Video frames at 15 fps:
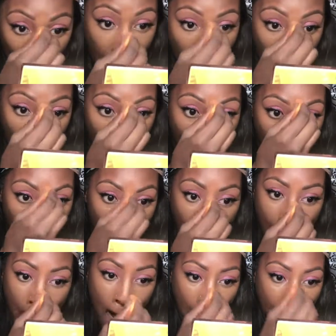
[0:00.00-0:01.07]
and
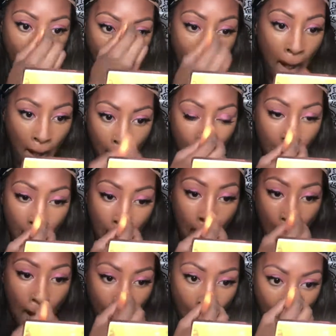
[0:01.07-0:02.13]
just
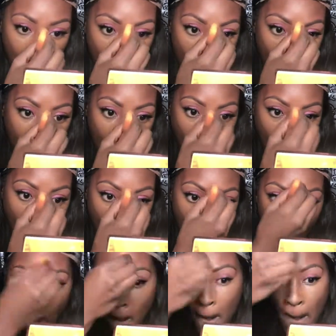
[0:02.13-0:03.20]
use that and do your
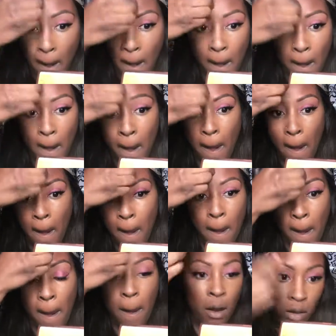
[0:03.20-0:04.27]
makeup. Or you
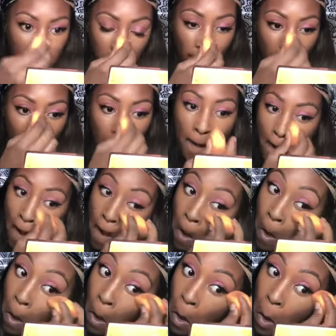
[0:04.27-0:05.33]
can take a picture
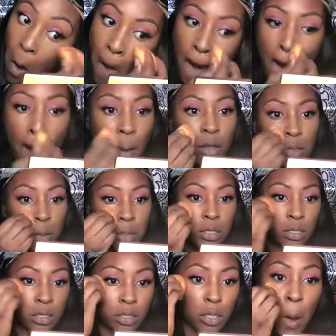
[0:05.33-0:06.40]
after you're finished to
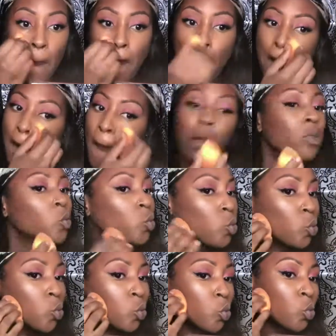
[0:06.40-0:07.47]
see a
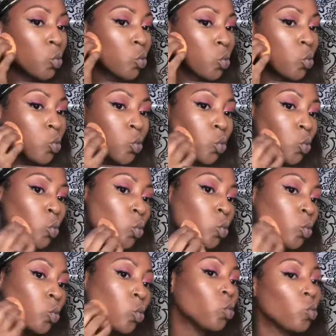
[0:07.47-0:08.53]
picture with flash,
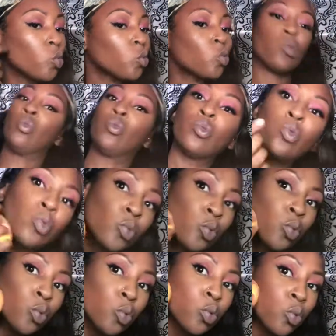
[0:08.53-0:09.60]
actually. Oh yeah, I'm
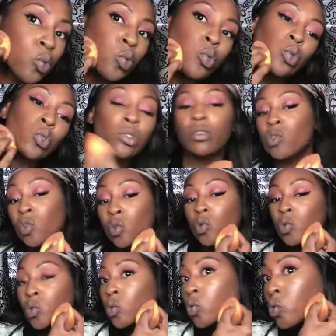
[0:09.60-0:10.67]
using the rest
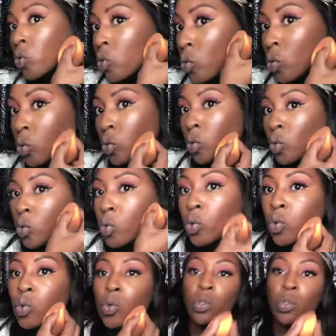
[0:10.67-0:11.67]
of the concealer that's on